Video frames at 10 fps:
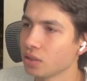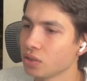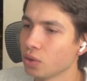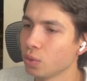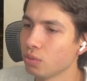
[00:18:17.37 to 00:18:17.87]

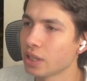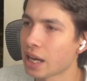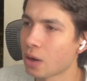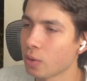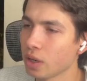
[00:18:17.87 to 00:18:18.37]
So
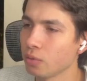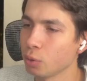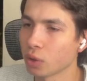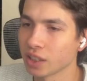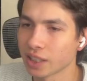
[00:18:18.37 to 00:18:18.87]
now if
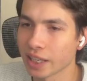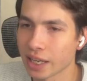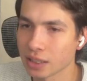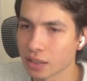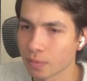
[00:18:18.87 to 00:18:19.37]
we run it
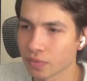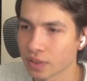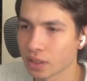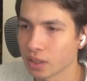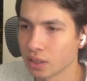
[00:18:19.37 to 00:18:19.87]
again,
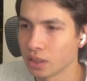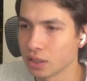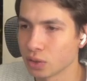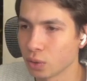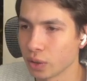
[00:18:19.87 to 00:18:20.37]

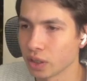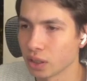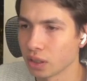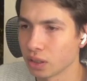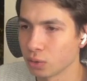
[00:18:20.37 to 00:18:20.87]
it's going
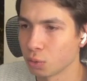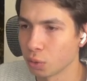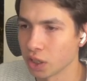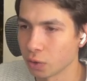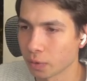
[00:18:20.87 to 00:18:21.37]

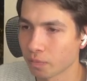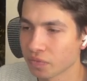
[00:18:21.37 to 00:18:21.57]
through here.